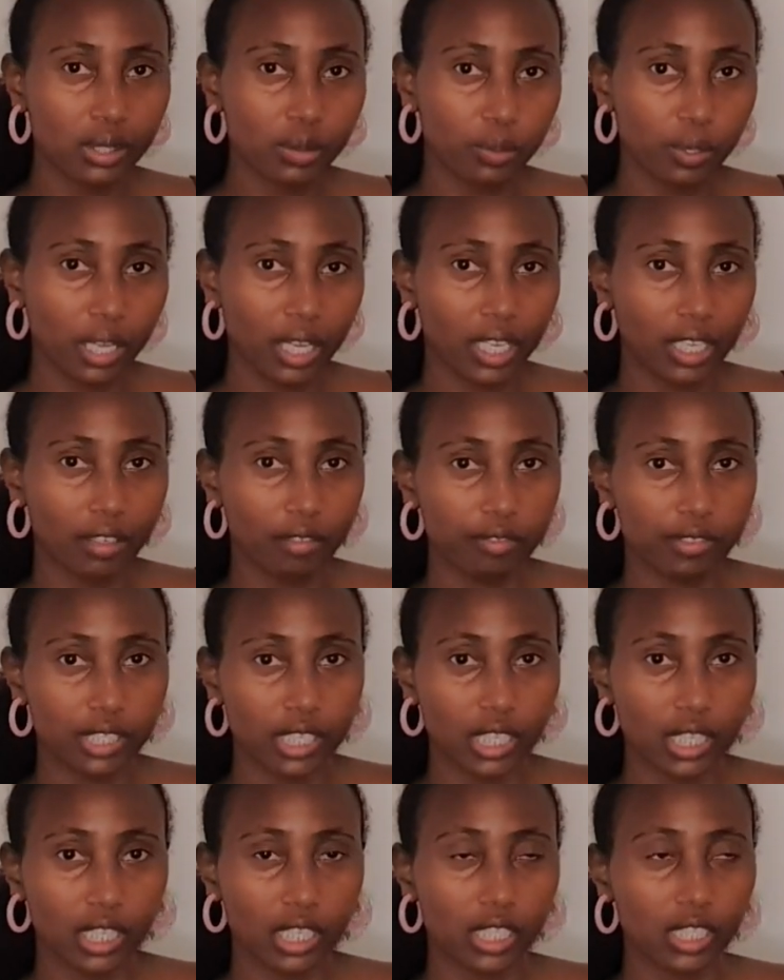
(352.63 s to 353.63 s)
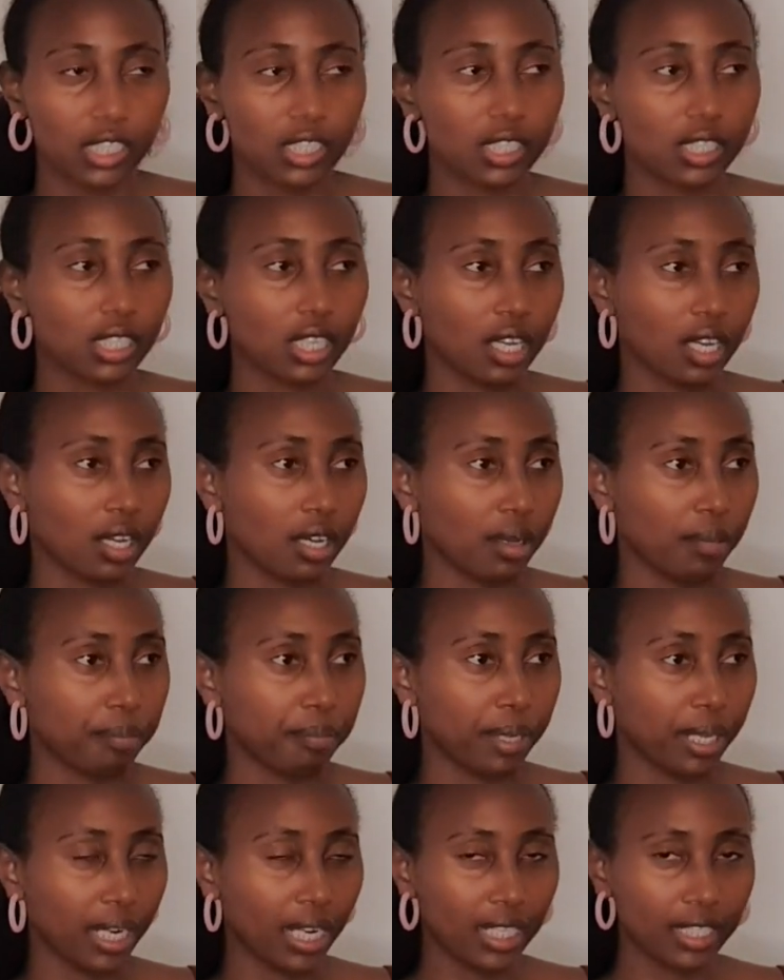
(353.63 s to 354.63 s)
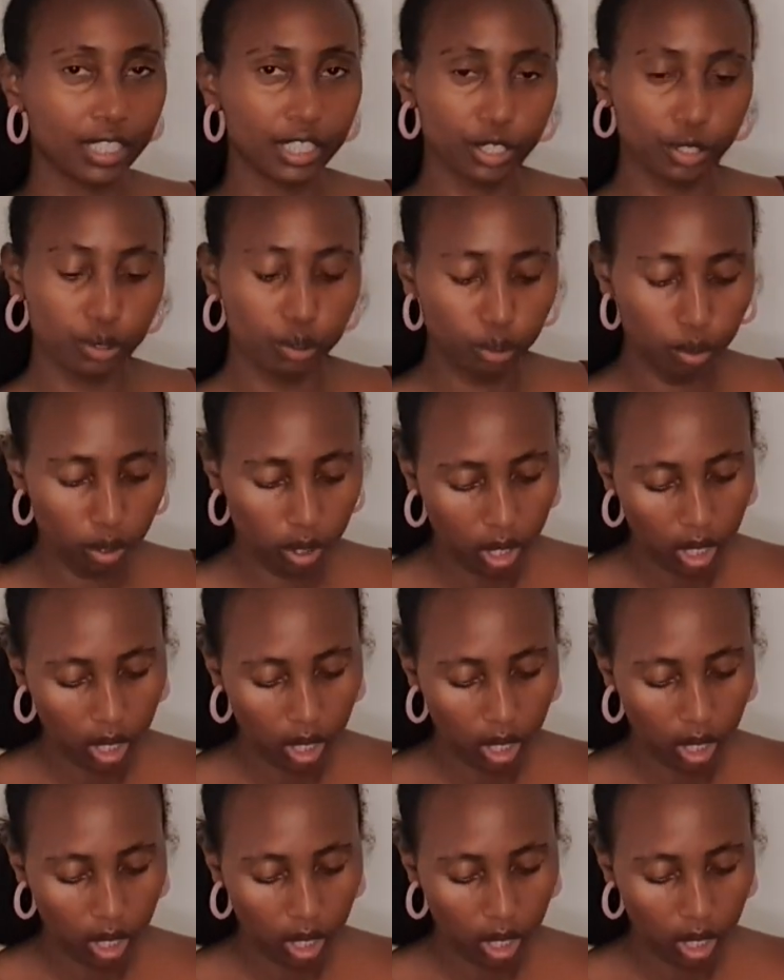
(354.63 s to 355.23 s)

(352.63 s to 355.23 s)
We are gifting this Bella tissue,